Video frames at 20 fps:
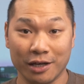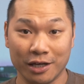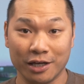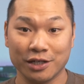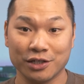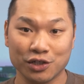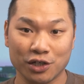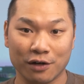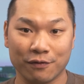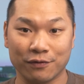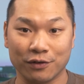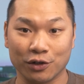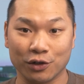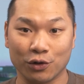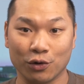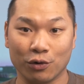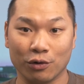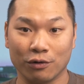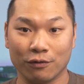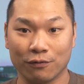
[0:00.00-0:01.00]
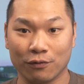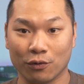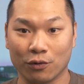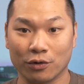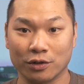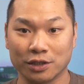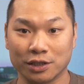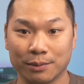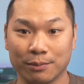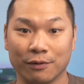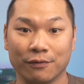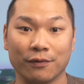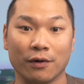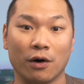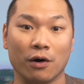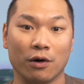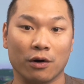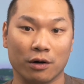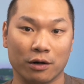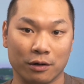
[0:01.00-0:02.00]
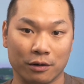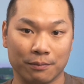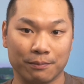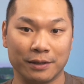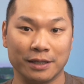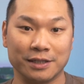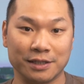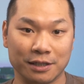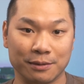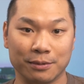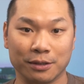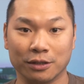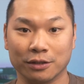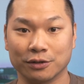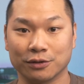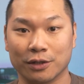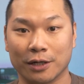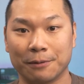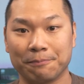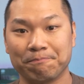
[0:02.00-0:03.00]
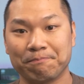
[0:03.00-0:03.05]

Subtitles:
is often the goal for some of our PC builds, right?